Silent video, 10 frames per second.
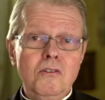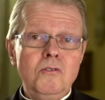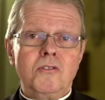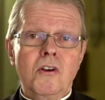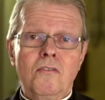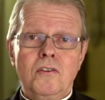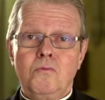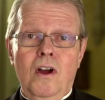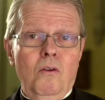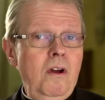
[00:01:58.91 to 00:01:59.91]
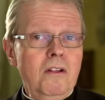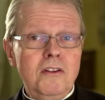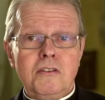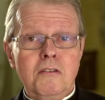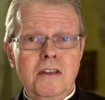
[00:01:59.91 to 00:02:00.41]
you serve as well? Well,
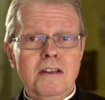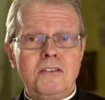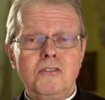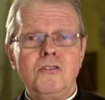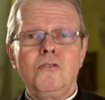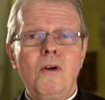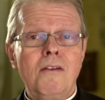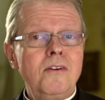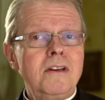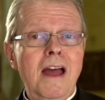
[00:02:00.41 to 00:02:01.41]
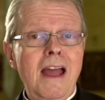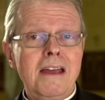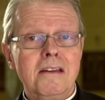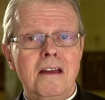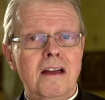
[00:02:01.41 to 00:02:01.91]
it's the things that you do every day,
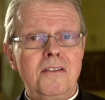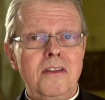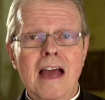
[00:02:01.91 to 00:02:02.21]
the